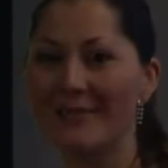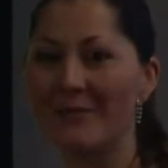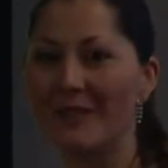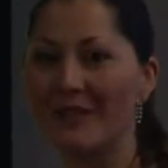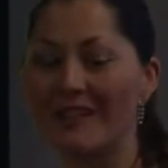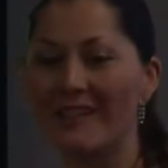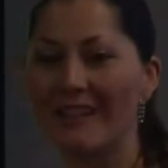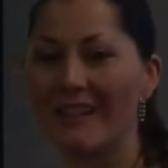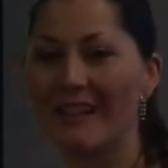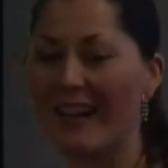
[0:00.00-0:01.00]
Because,
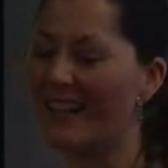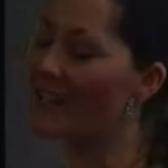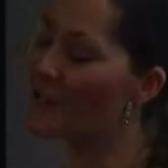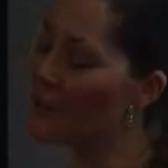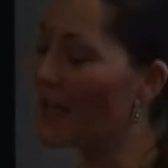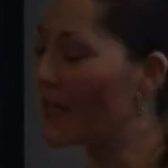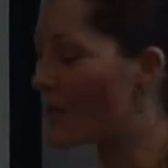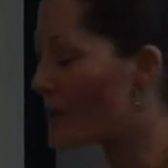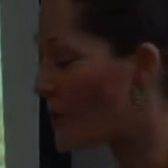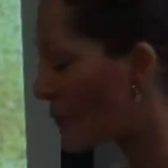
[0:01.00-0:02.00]
and I do hate
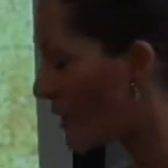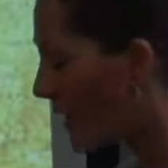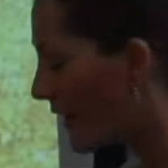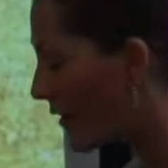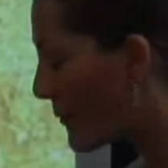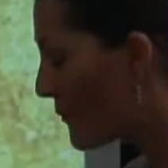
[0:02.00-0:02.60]
to generalize